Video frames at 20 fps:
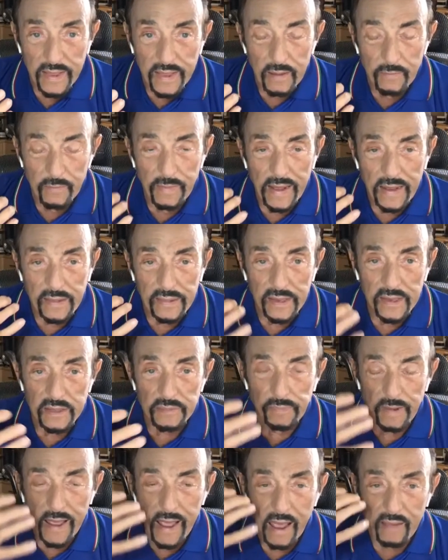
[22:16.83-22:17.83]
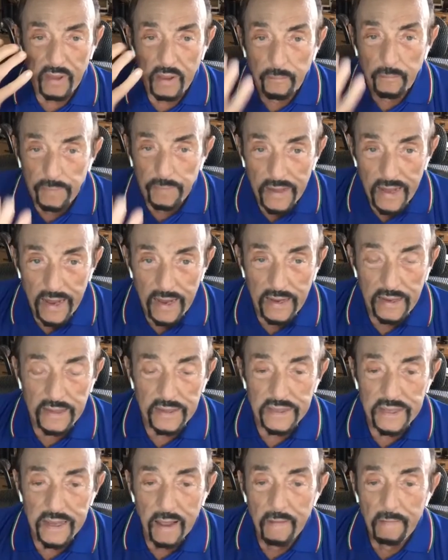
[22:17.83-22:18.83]
about this, by having
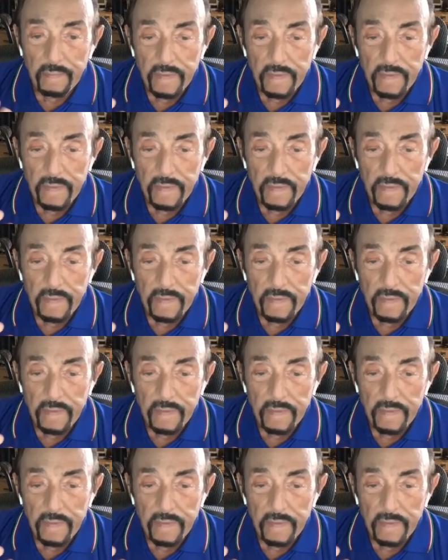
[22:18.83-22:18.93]
plans,